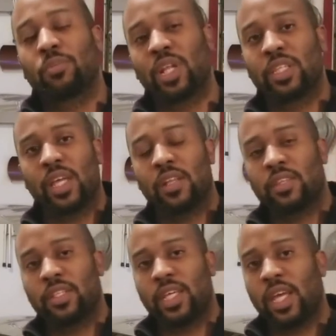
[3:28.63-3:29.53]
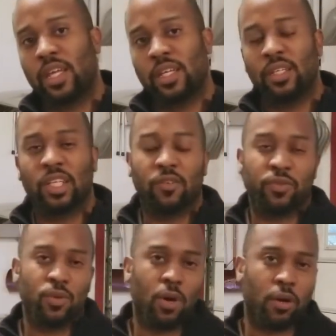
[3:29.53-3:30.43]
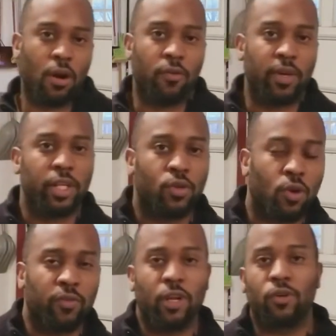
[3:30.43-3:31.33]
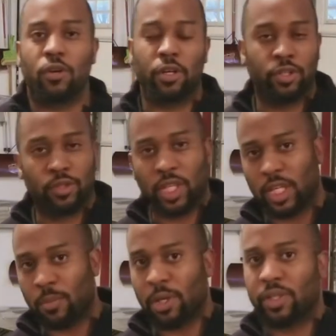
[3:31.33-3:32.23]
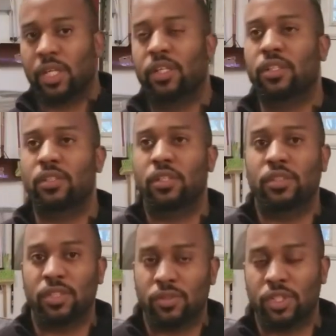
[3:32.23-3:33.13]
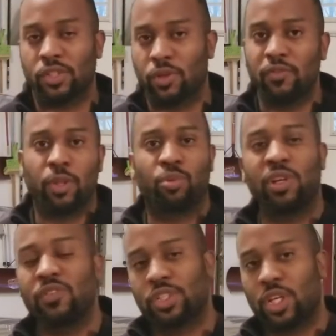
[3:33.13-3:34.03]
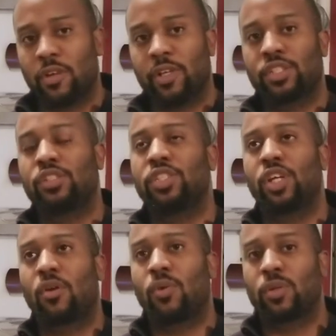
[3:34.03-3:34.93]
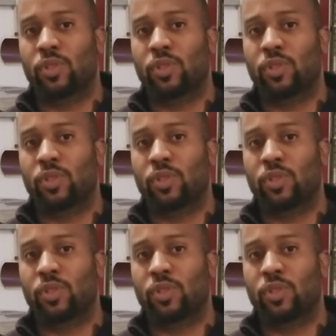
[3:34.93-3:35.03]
But at the end of the day, if you are already a Corvette owner or you're thinking about getting a a Z06 or even the previous generation ZR1,